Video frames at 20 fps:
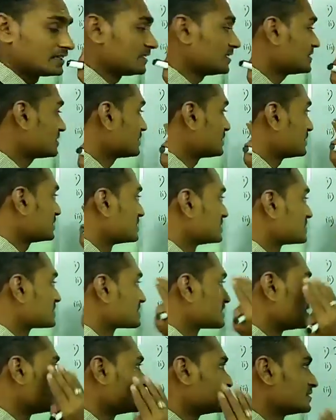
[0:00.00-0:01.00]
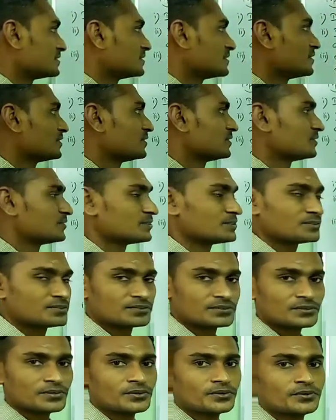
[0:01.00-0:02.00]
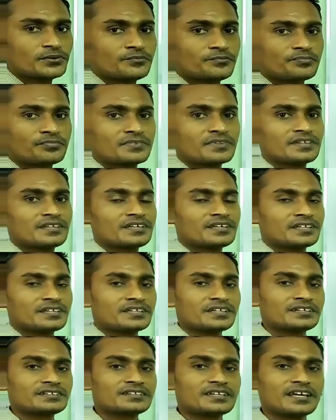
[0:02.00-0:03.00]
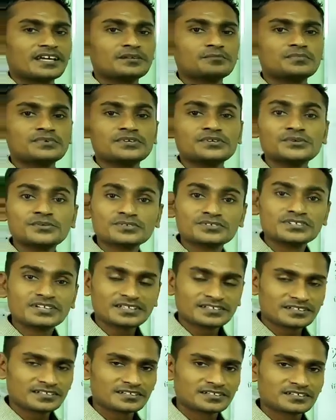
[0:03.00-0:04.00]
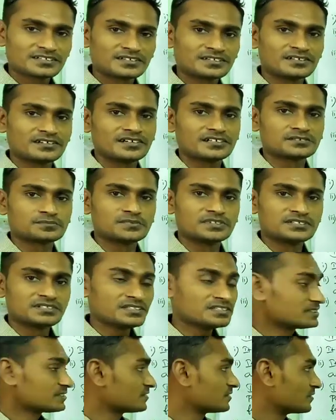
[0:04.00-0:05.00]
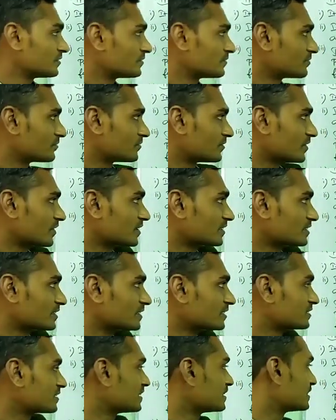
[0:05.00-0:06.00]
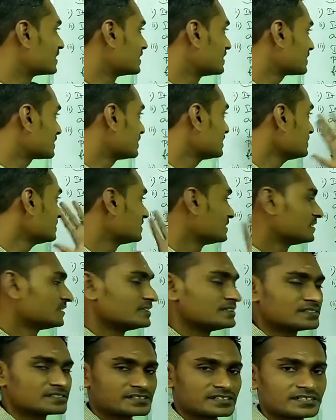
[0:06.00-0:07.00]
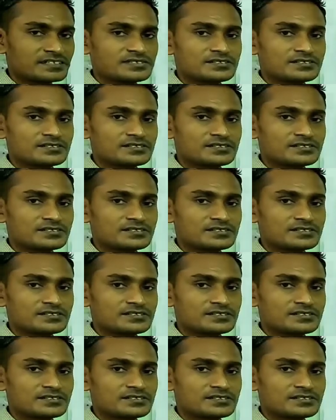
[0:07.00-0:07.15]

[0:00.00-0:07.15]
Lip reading: and skin. So it can be used as cosmetics for healthy hair and skin.